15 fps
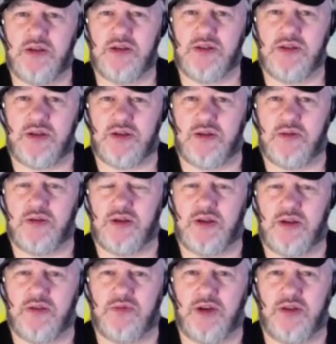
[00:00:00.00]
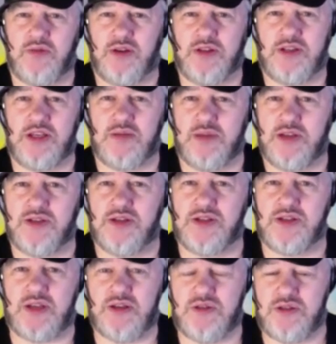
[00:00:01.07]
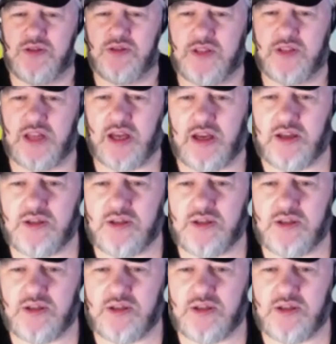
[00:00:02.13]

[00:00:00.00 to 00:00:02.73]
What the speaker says: So red teaming is essential for that.